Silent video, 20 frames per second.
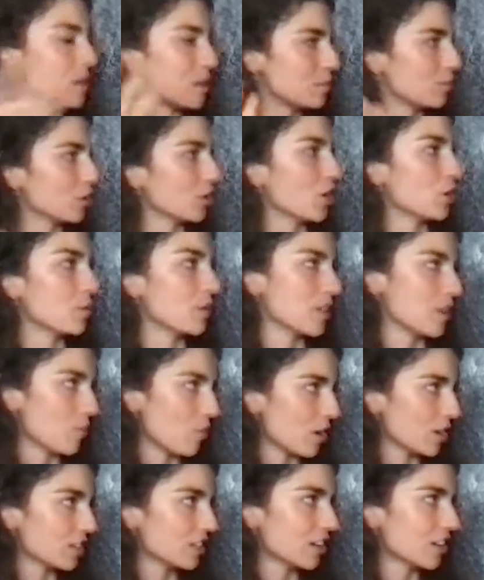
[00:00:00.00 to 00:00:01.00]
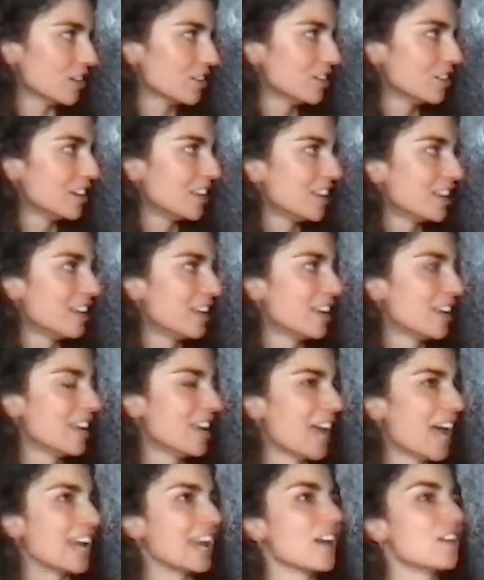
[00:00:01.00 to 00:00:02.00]
people go where they want to go. Yeah.
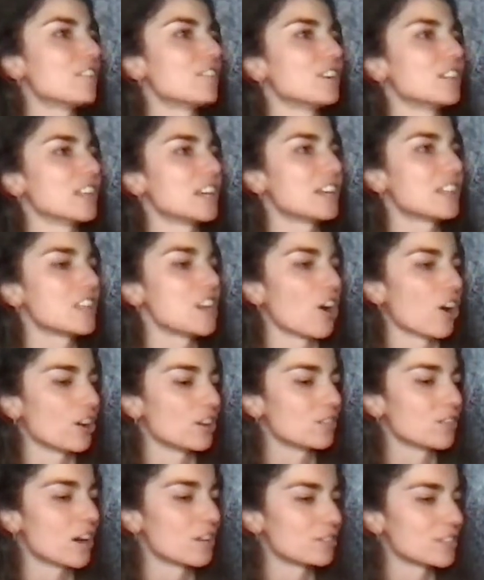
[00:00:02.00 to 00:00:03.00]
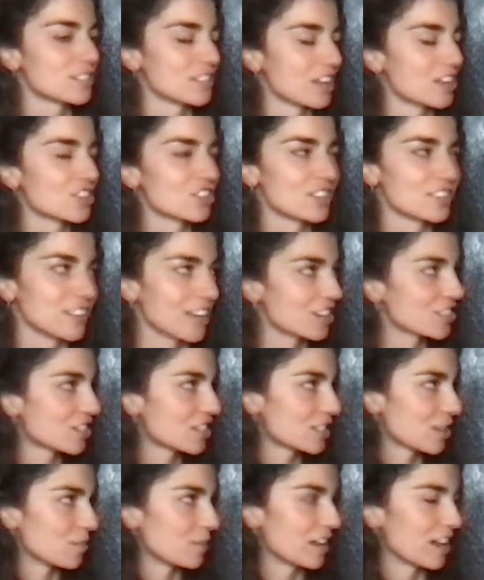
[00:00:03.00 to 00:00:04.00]
And I feel like the art of conversation is actually
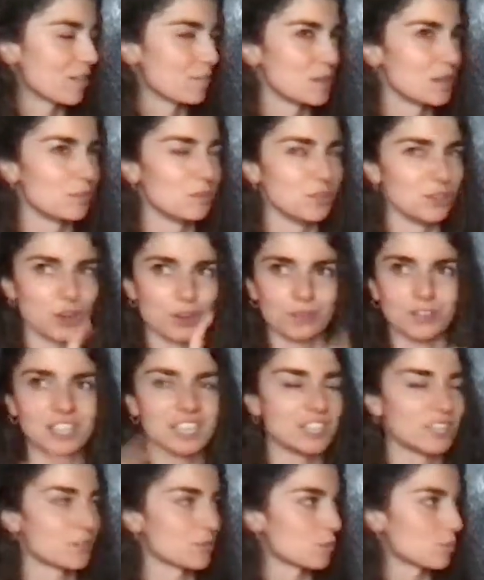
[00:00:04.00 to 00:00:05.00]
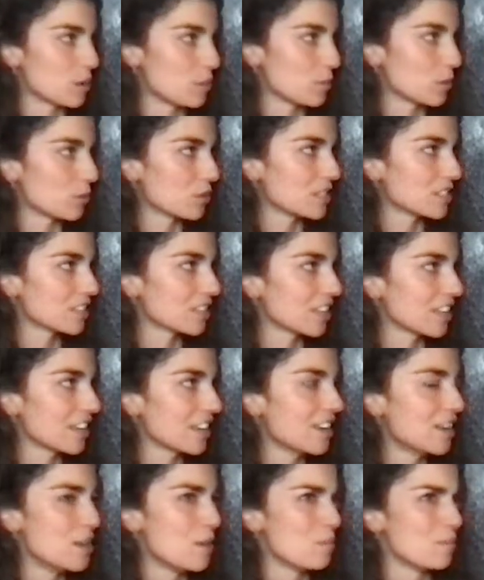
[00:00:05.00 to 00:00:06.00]
something I've been observing in different people recently
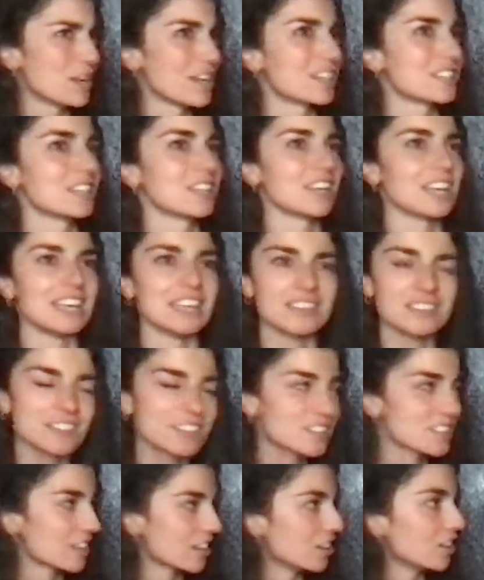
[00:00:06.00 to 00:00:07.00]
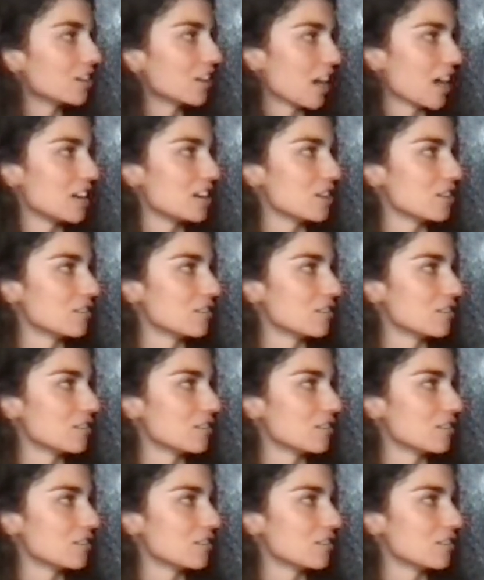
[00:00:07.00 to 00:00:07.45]
because it is a skill, kind of.